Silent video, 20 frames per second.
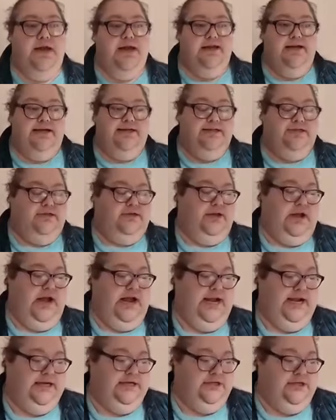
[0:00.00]
and
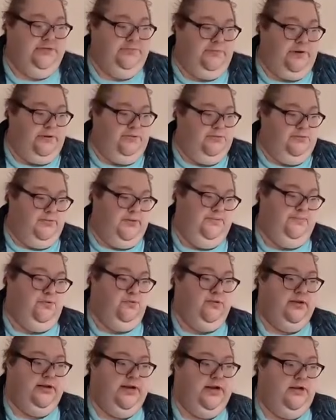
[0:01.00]
I should probably
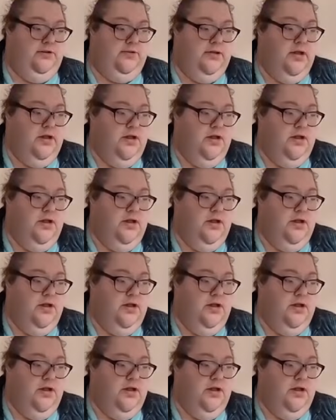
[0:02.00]
pull it out.